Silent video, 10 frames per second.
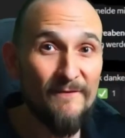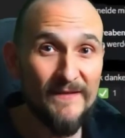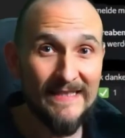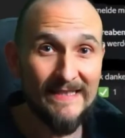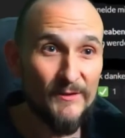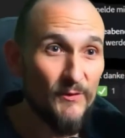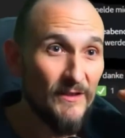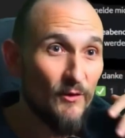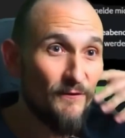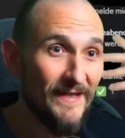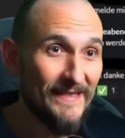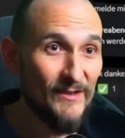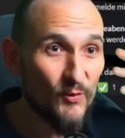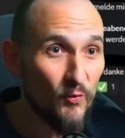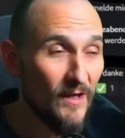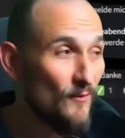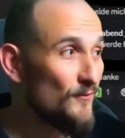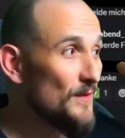In this case, the user